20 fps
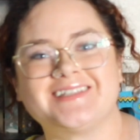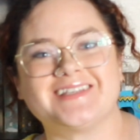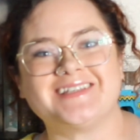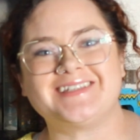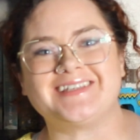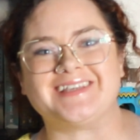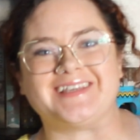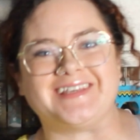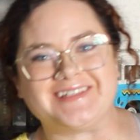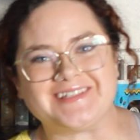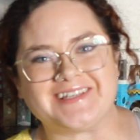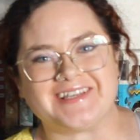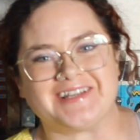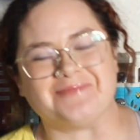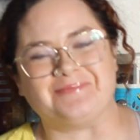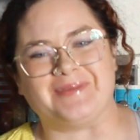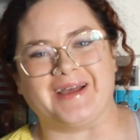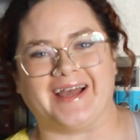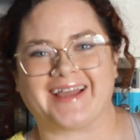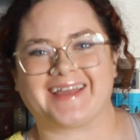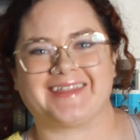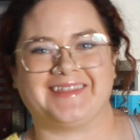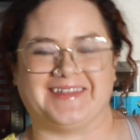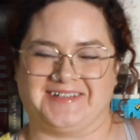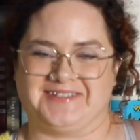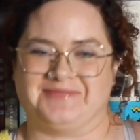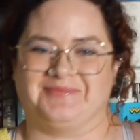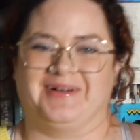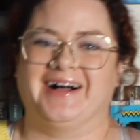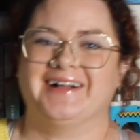is easy to pick
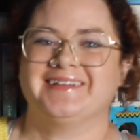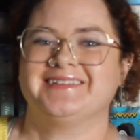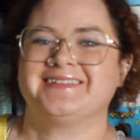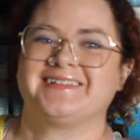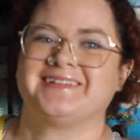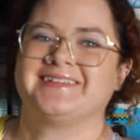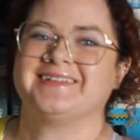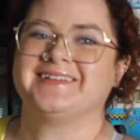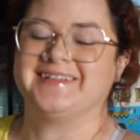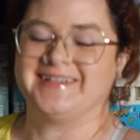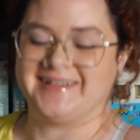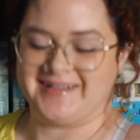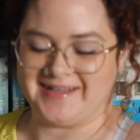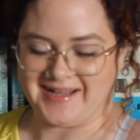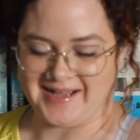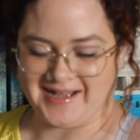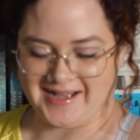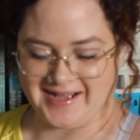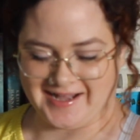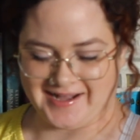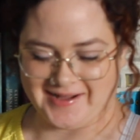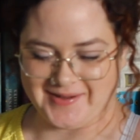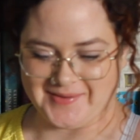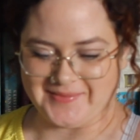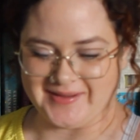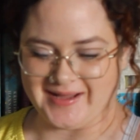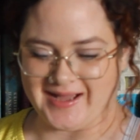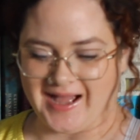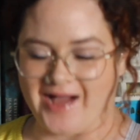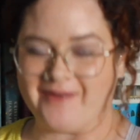this month.
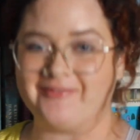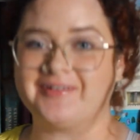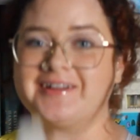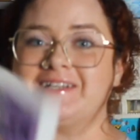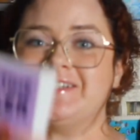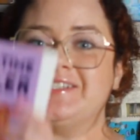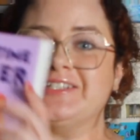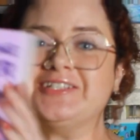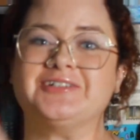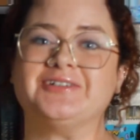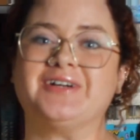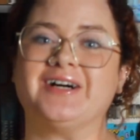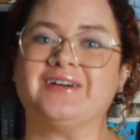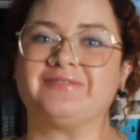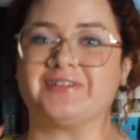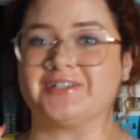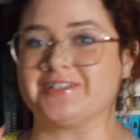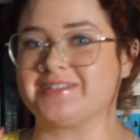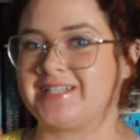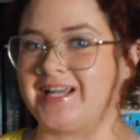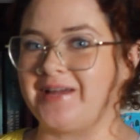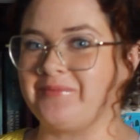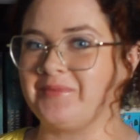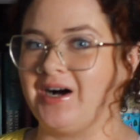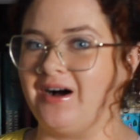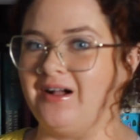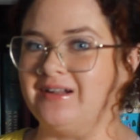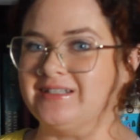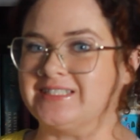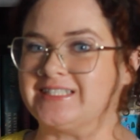I want to do First Time
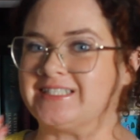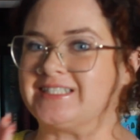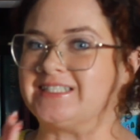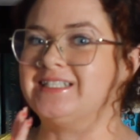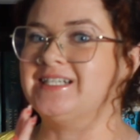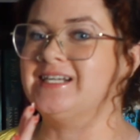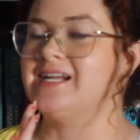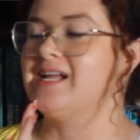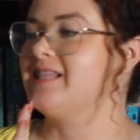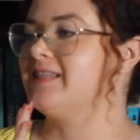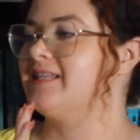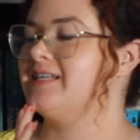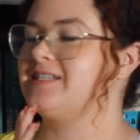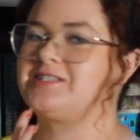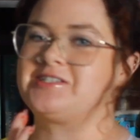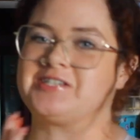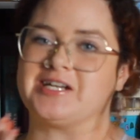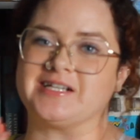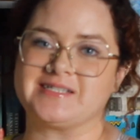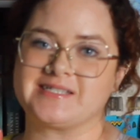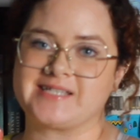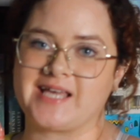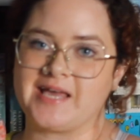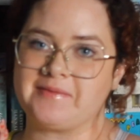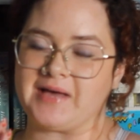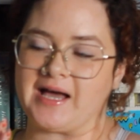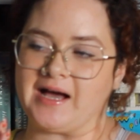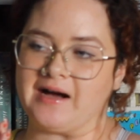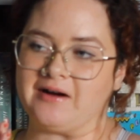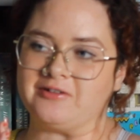Caller. This just
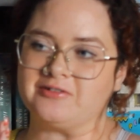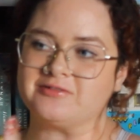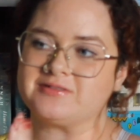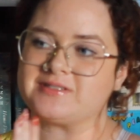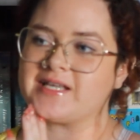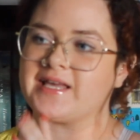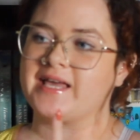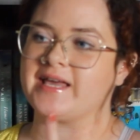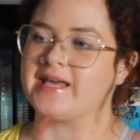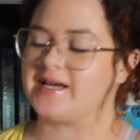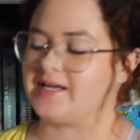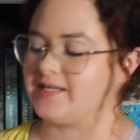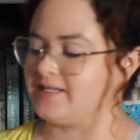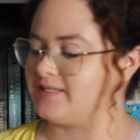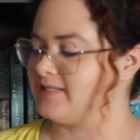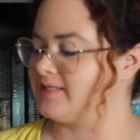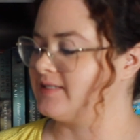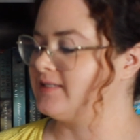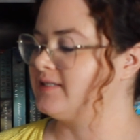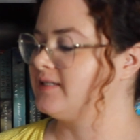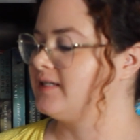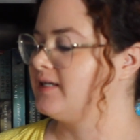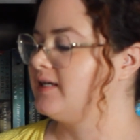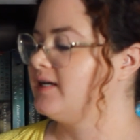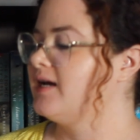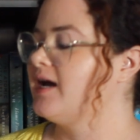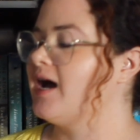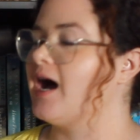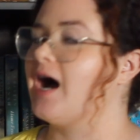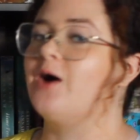came out and
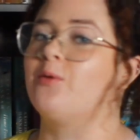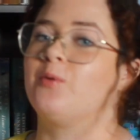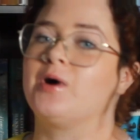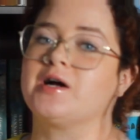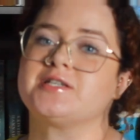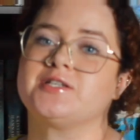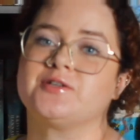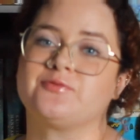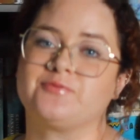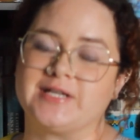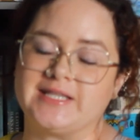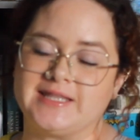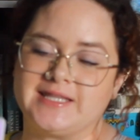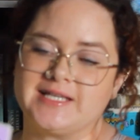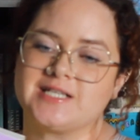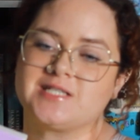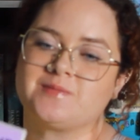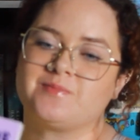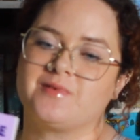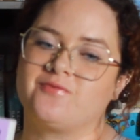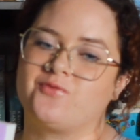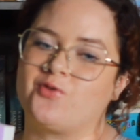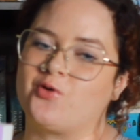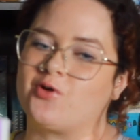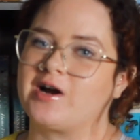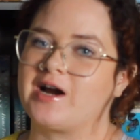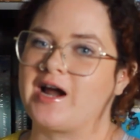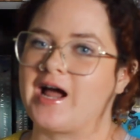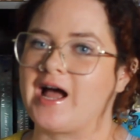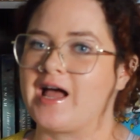I want to read this
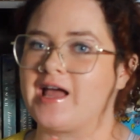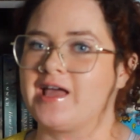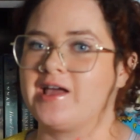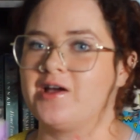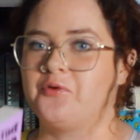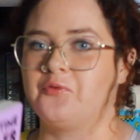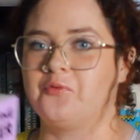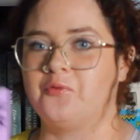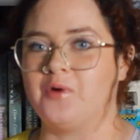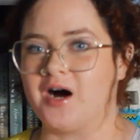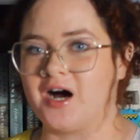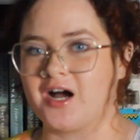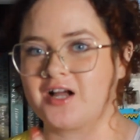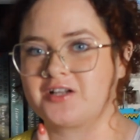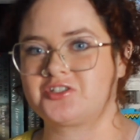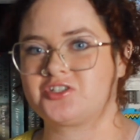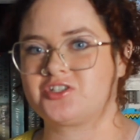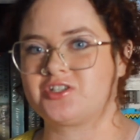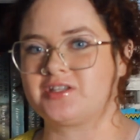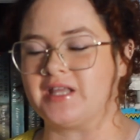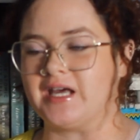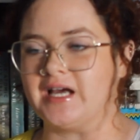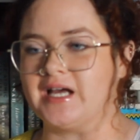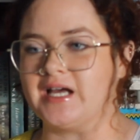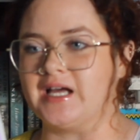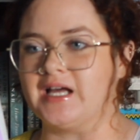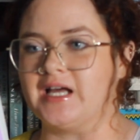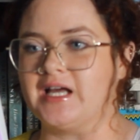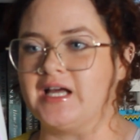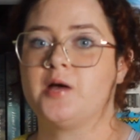before I watch
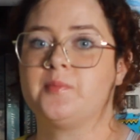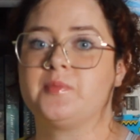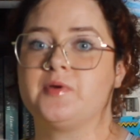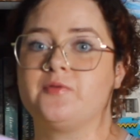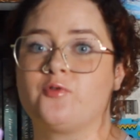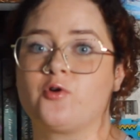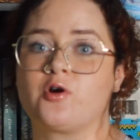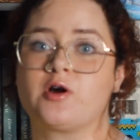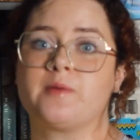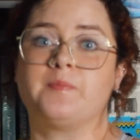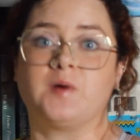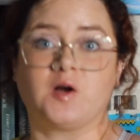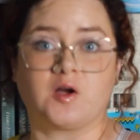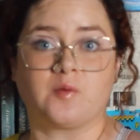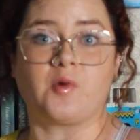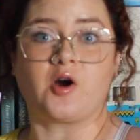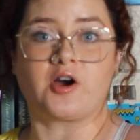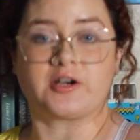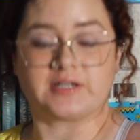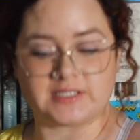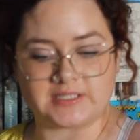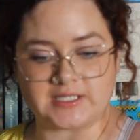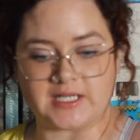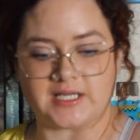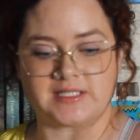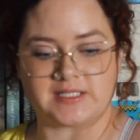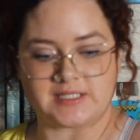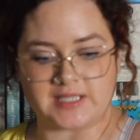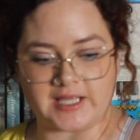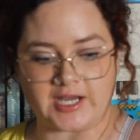before Bookmarked
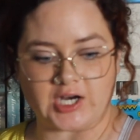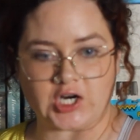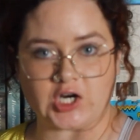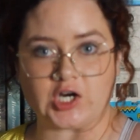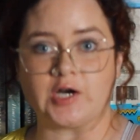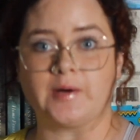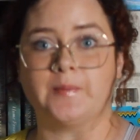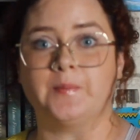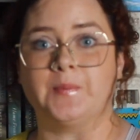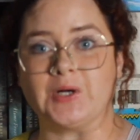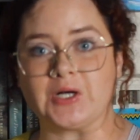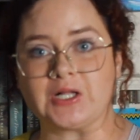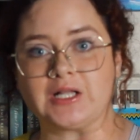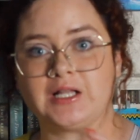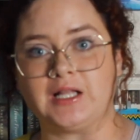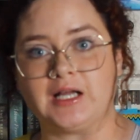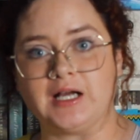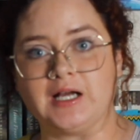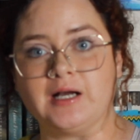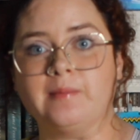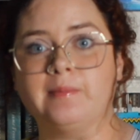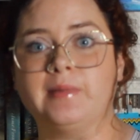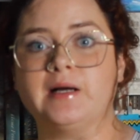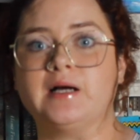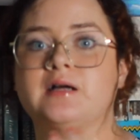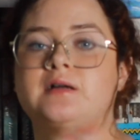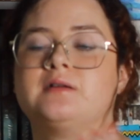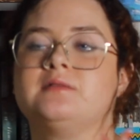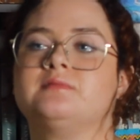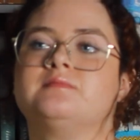does their book
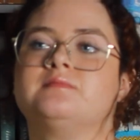club